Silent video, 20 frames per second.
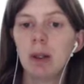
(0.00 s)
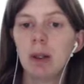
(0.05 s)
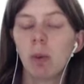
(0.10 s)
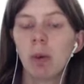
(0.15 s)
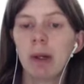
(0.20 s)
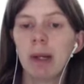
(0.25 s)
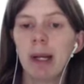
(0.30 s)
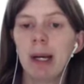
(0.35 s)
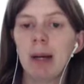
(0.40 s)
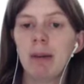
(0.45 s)

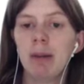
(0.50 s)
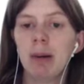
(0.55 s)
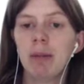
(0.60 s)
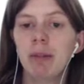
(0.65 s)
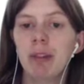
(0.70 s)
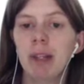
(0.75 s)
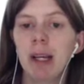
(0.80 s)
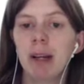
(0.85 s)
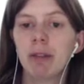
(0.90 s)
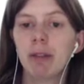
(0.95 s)
1 half
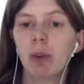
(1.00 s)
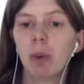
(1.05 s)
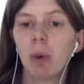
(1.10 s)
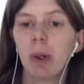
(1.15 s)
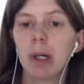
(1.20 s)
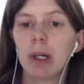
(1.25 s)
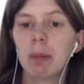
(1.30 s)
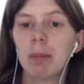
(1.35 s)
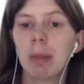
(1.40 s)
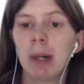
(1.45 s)
mvf
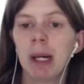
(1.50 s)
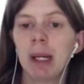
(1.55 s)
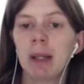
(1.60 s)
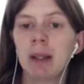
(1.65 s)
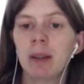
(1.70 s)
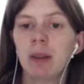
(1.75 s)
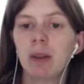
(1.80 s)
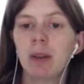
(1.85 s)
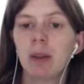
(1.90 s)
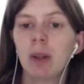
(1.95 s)
squared
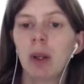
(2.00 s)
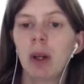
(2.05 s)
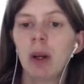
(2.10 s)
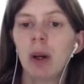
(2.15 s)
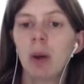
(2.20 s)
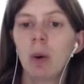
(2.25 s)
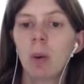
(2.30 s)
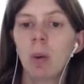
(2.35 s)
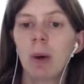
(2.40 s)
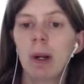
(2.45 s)
minus
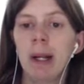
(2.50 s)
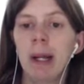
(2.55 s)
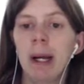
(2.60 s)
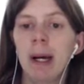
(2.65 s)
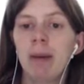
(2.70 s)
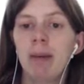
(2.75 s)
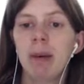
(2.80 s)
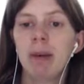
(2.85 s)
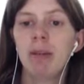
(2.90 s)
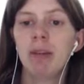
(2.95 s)
1
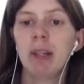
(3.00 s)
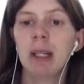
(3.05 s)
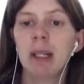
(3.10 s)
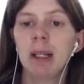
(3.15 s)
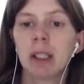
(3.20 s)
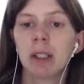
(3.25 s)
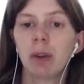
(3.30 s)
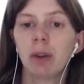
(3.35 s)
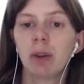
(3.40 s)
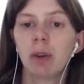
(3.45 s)
half mv
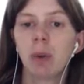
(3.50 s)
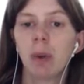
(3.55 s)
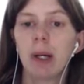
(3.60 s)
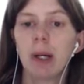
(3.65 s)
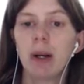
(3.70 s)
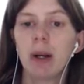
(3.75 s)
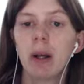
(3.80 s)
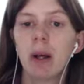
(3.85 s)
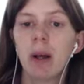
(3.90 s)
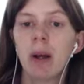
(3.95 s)
initial squared,